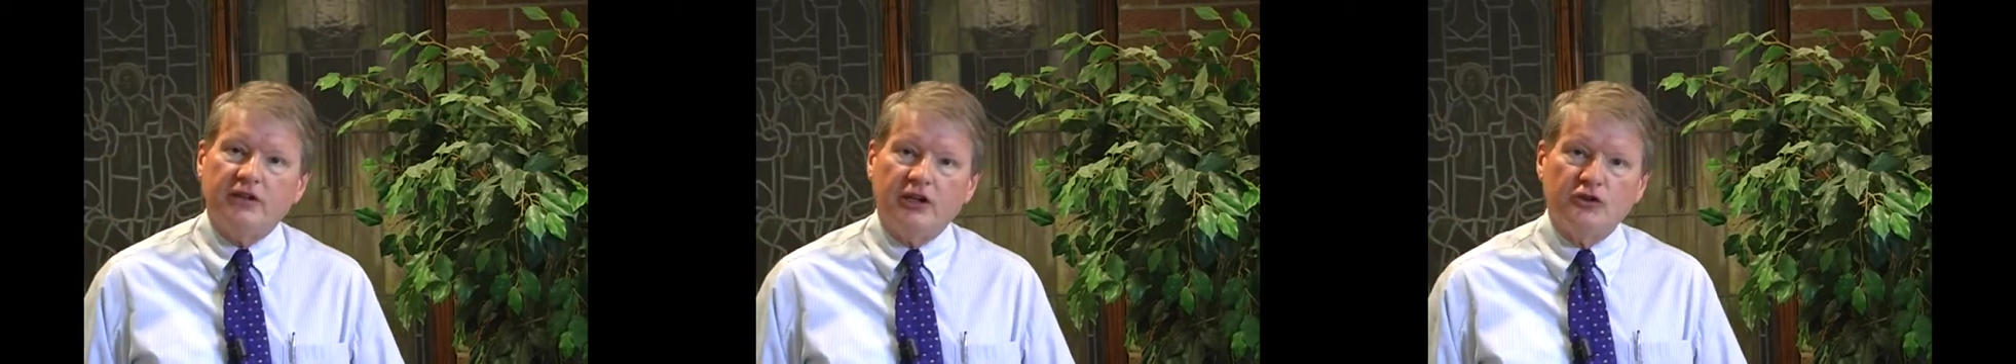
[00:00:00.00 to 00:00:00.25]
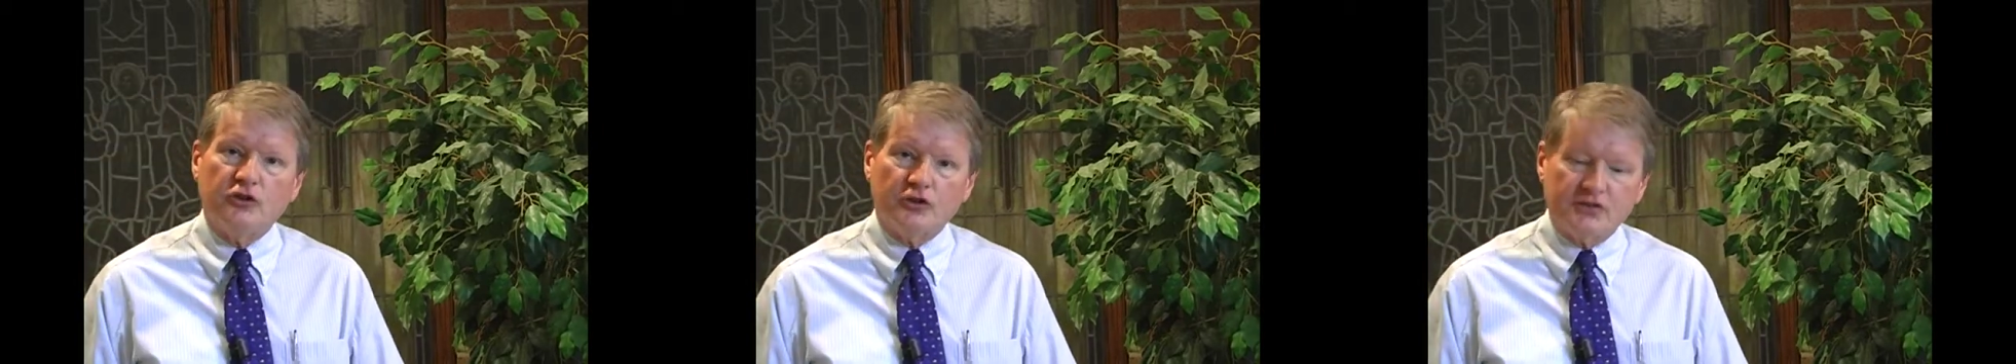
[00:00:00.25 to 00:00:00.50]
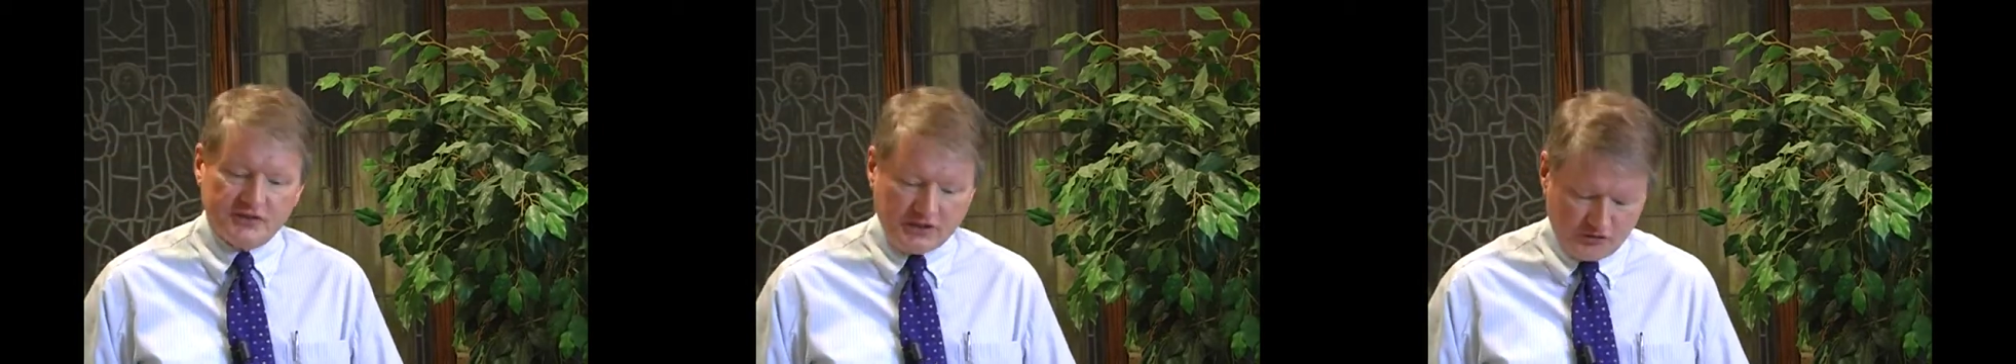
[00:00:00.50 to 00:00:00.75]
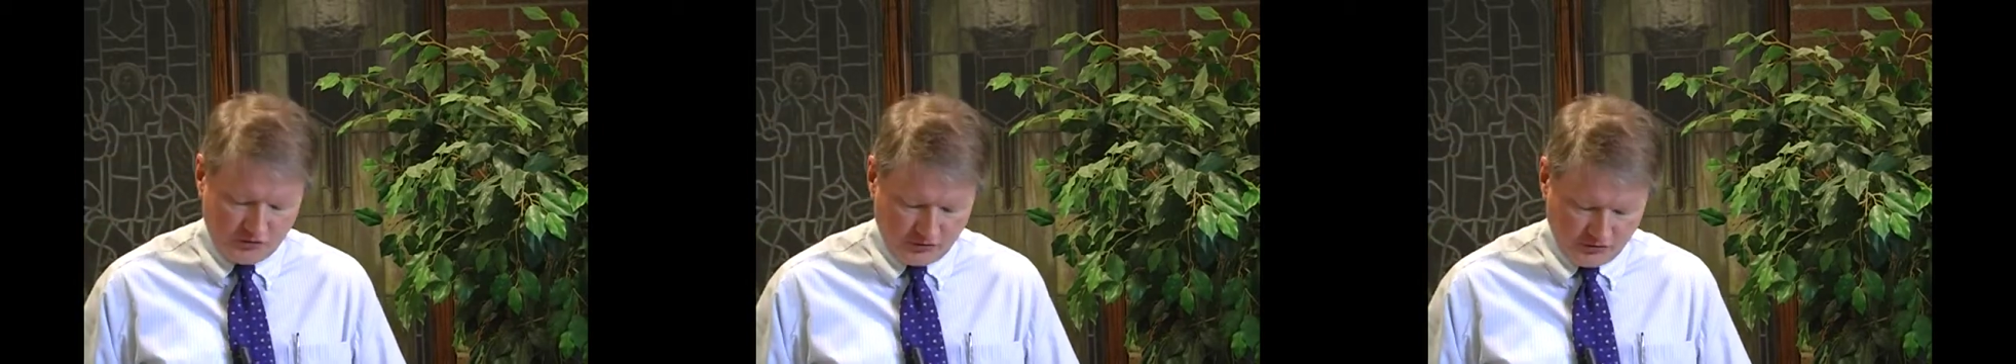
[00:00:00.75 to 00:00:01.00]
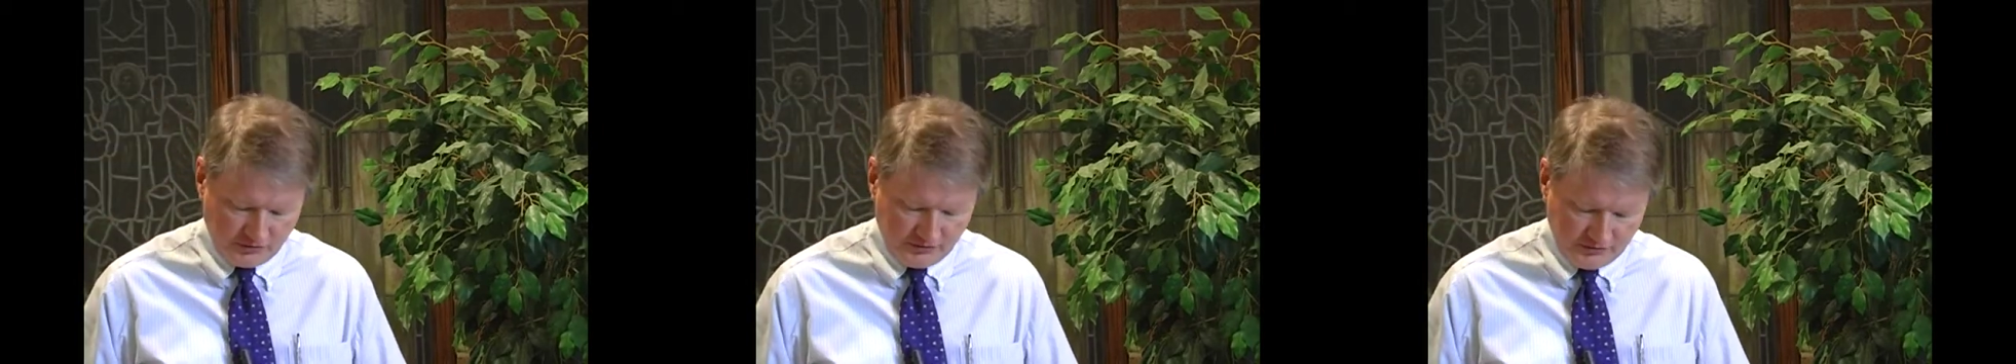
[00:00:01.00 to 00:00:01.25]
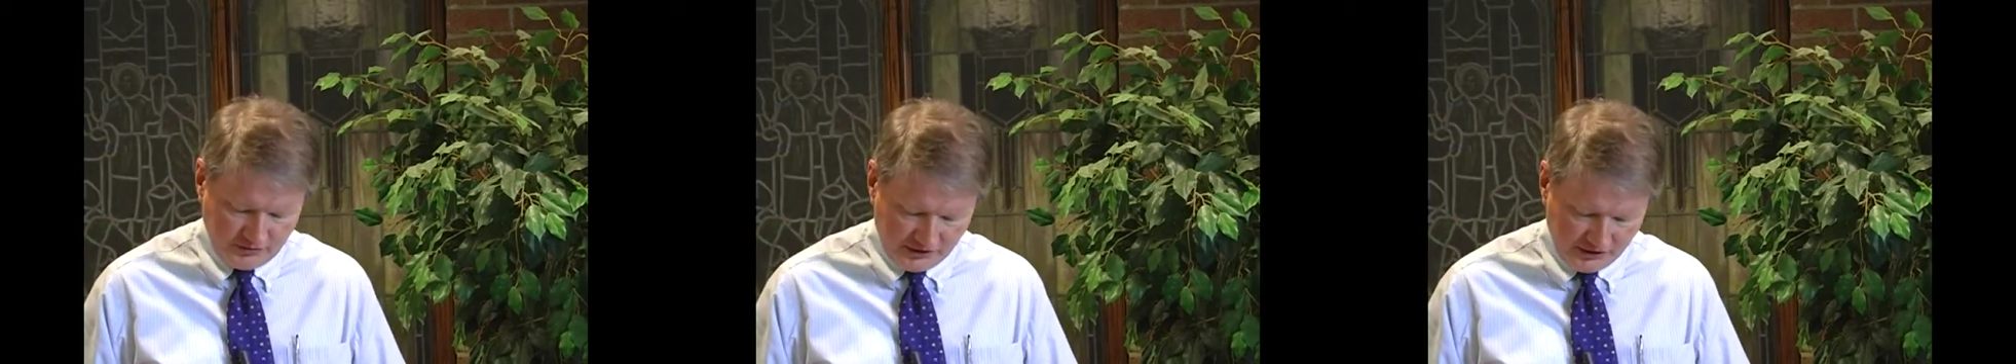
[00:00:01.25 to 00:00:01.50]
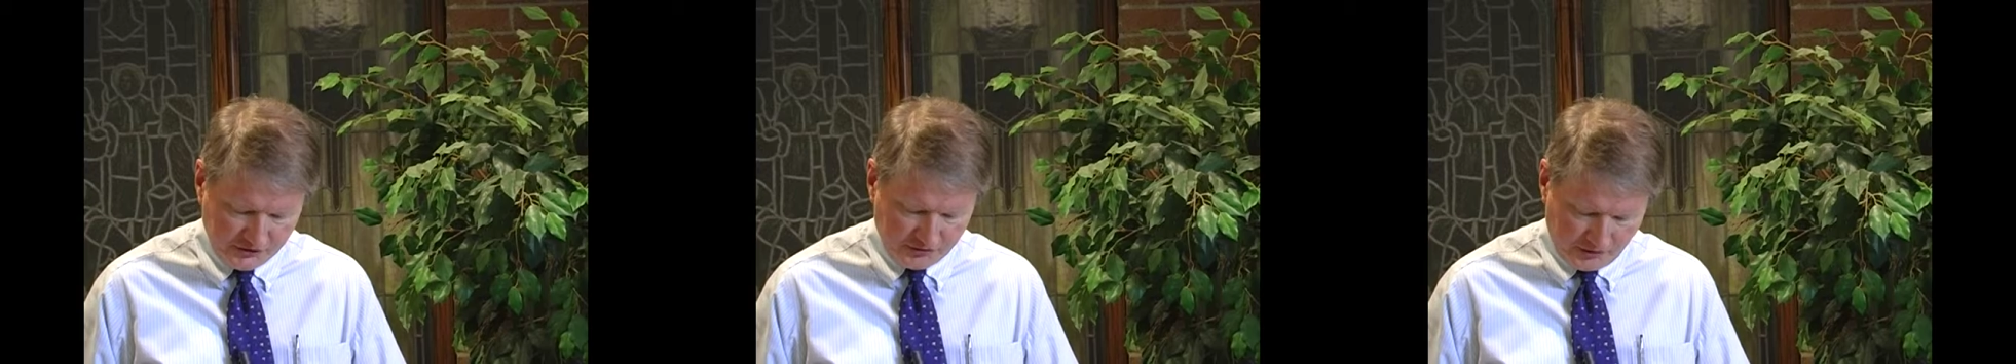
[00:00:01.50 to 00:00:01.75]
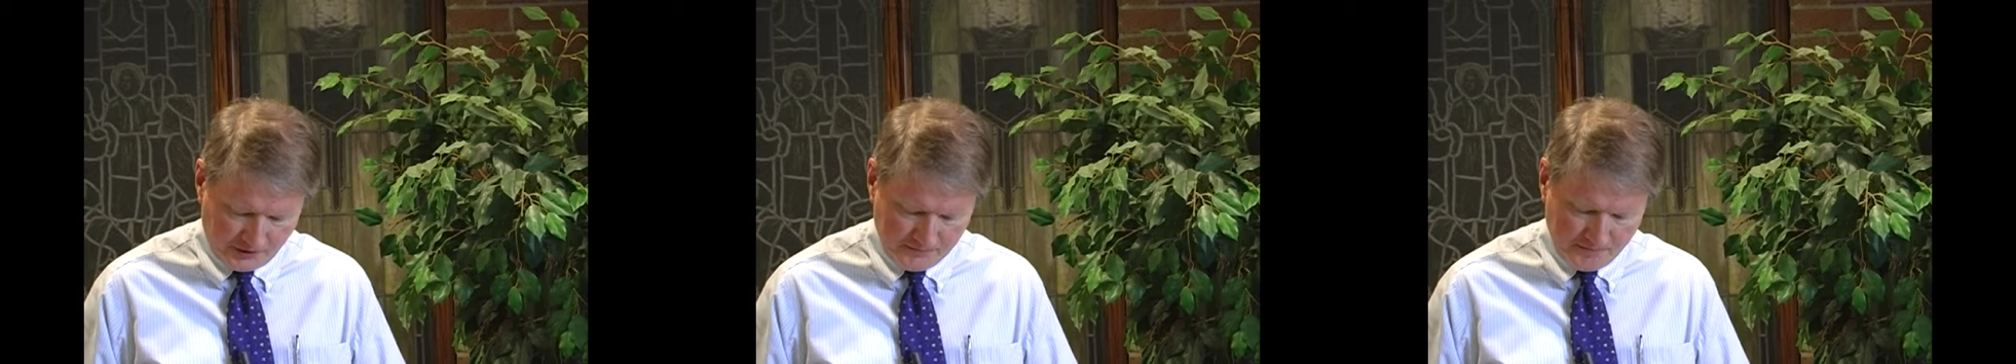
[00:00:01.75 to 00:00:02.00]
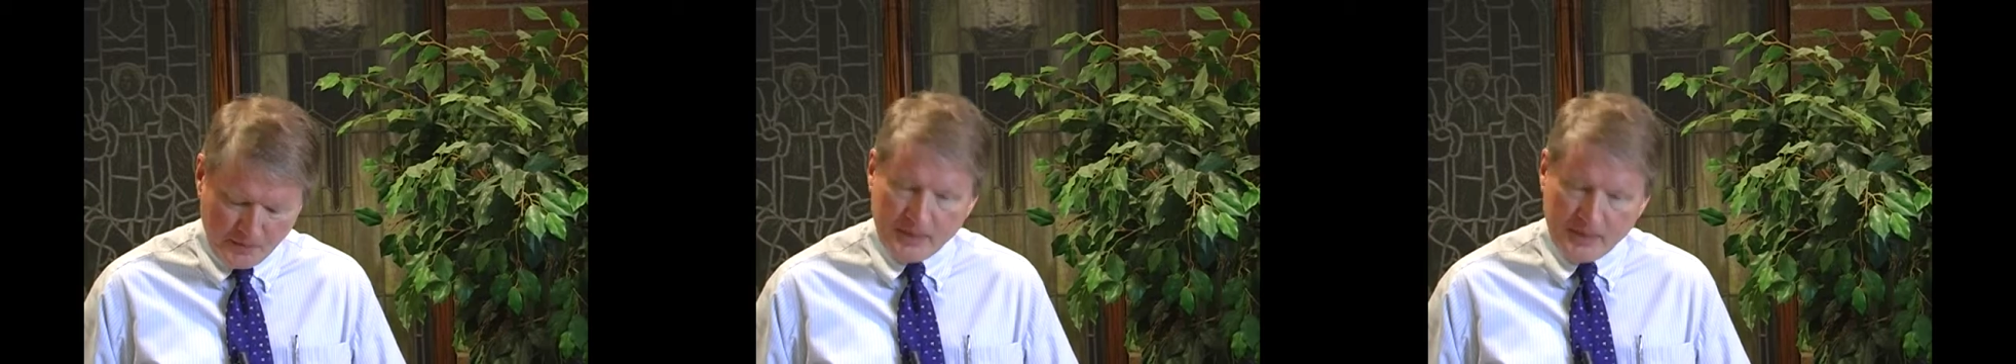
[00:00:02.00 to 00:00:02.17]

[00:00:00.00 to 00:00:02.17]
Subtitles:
in north-central Israel,